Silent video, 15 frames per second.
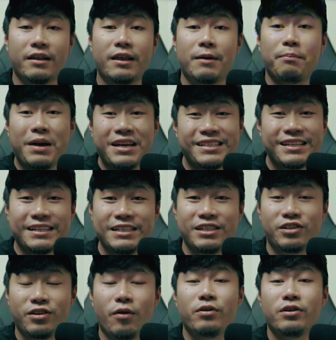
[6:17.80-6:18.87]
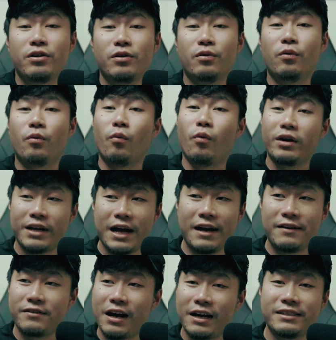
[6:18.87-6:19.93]
They basically show you what kind
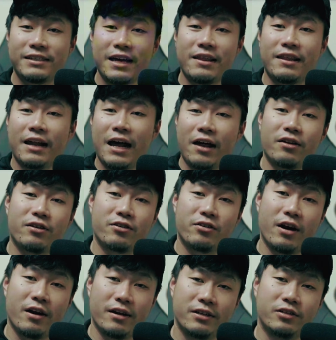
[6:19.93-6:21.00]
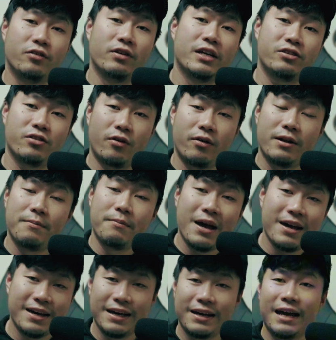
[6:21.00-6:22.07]
of content that other creator in your niche are already
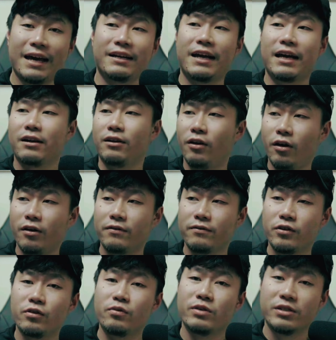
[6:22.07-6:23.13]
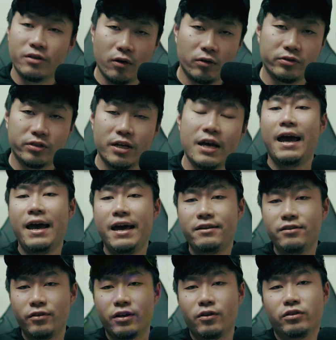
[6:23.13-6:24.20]
making and get a lot of good results. And
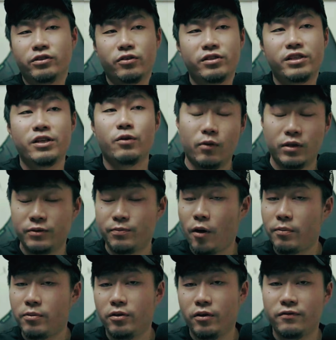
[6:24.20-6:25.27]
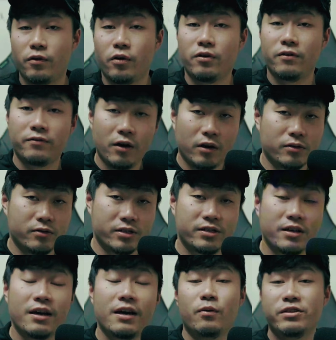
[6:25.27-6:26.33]
you can also see what's popular for your followers,
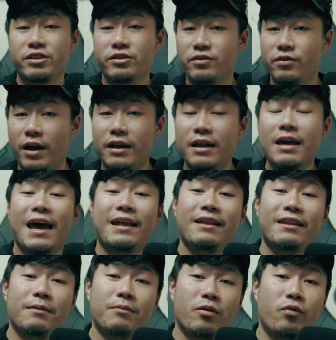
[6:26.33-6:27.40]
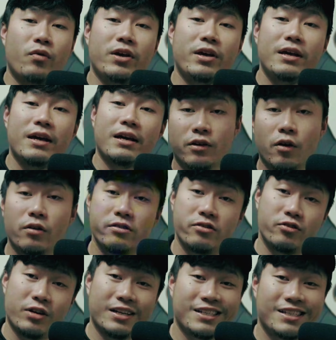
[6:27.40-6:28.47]
which is great. And then number 3, go to
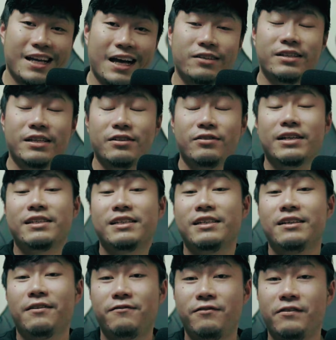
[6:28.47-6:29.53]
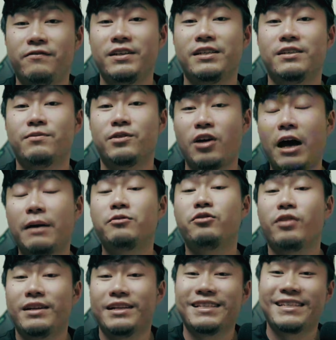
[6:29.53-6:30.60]
trending sounds and you can see the 50 top
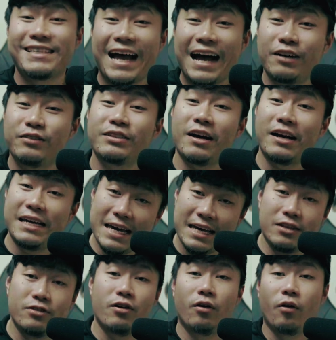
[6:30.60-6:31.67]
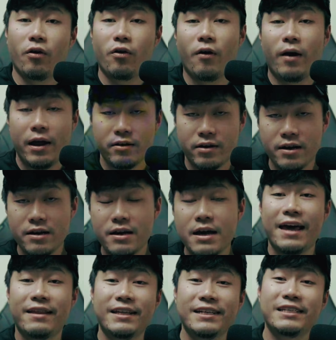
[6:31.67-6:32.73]
trending sounds in your local area.
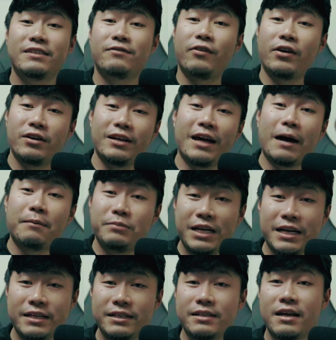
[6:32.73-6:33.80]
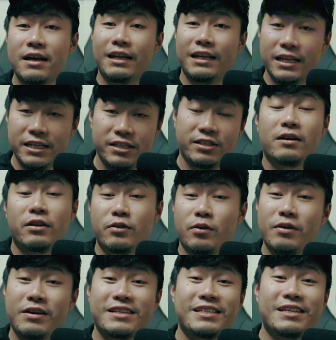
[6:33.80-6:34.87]
And this is very updated list, so
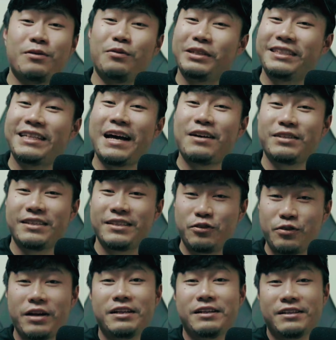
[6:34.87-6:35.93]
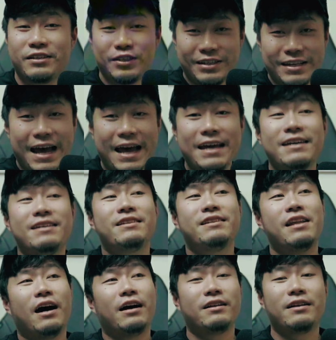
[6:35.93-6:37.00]
you can see what sounds is trending today,
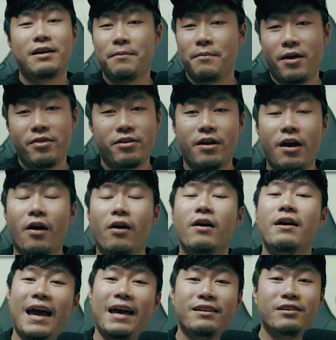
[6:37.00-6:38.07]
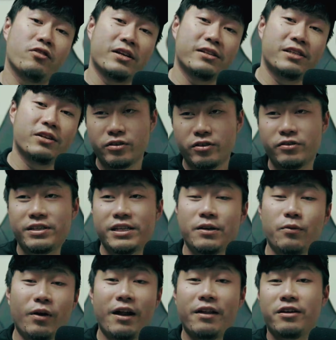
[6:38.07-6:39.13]
not a month ago. And you can also see
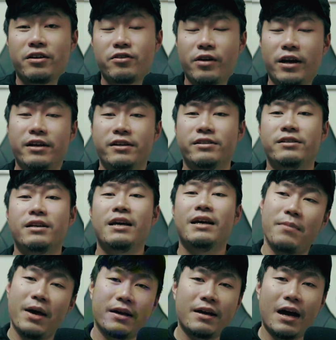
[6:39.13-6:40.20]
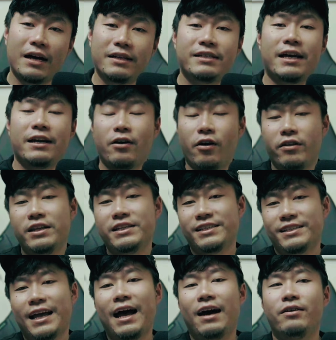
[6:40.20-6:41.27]
what other creators make content on this
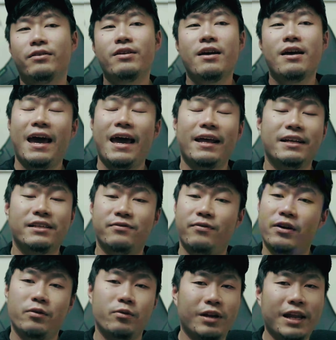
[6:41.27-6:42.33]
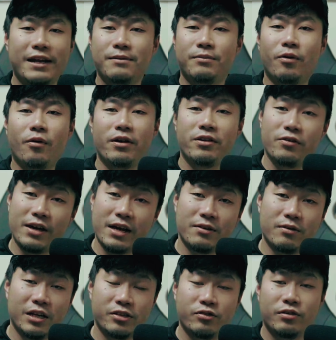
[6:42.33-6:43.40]
sound, and it's very relatable, and you
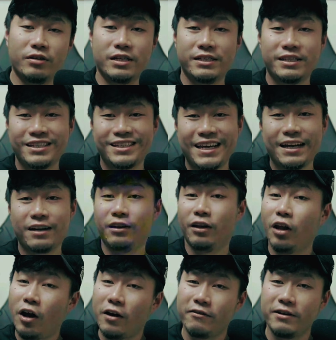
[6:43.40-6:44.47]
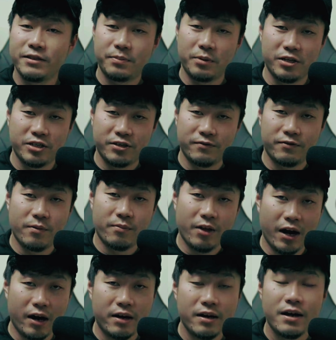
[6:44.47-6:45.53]
can literally just get a lot of inspiration from
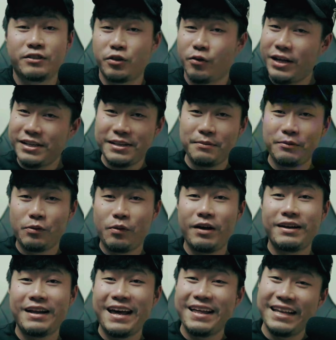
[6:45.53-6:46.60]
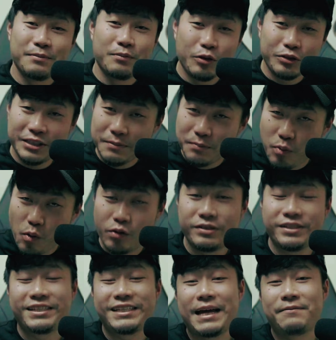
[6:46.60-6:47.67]
there. So that's number 1, and it's the most
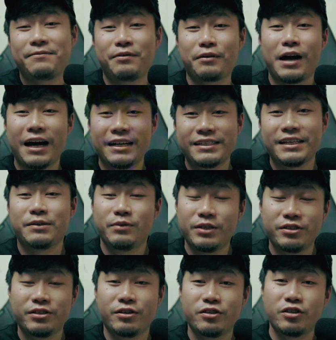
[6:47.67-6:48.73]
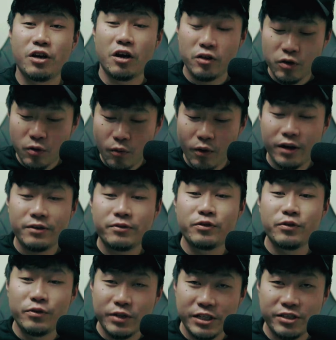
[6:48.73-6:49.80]
important step for content research. You want to
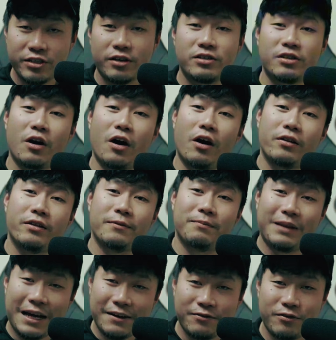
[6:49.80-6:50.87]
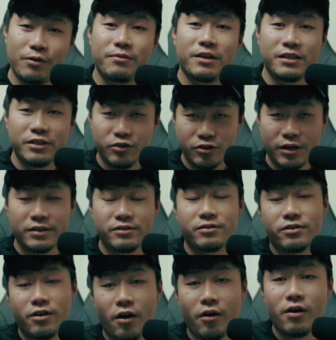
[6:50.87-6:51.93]
do research on the platform that you're trying to
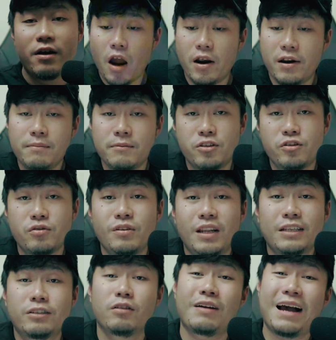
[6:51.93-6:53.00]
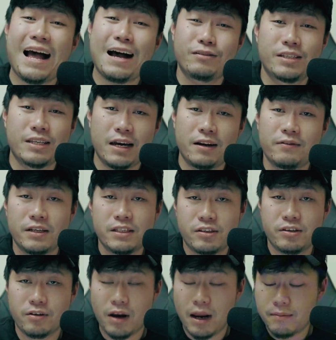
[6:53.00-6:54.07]
grow. All right, number 2, let's look outside of
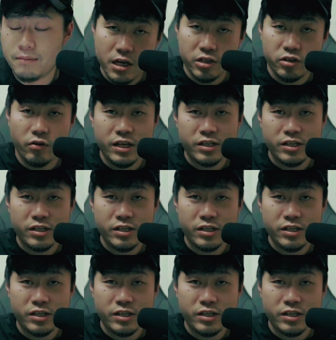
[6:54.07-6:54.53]
Instagram. So